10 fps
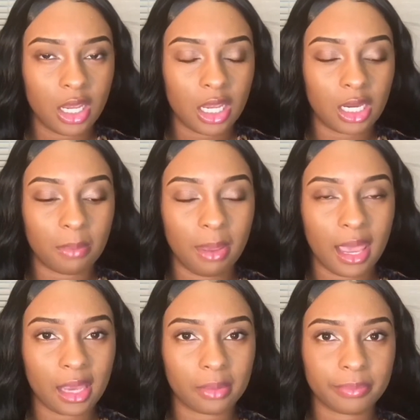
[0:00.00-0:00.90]
in a
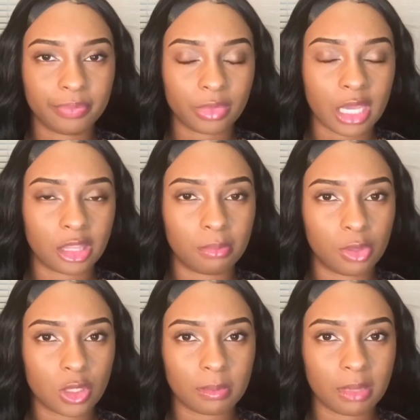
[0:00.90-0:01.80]
pack at the beauty
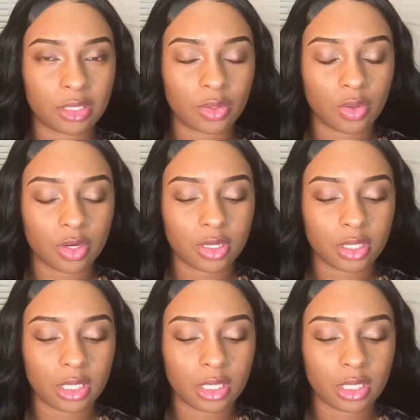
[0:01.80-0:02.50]
supply stores,